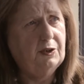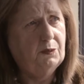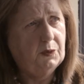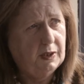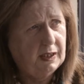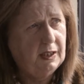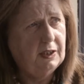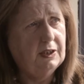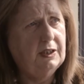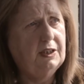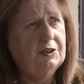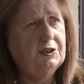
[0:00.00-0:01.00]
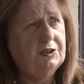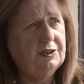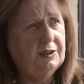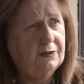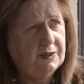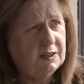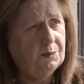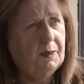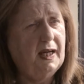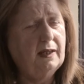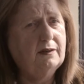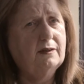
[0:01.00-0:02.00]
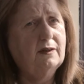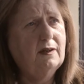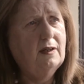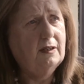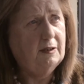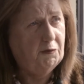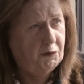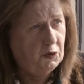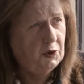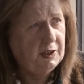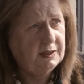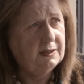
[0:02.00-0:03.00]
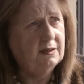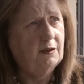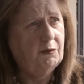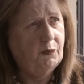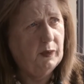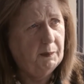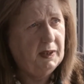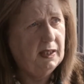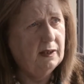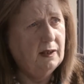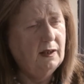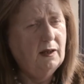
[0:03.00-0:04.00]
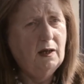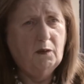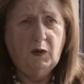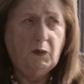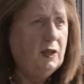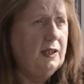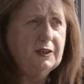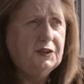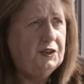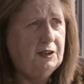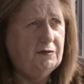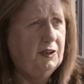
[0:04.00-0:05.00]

the working conditions, the respect, the voice of women, we will not achieve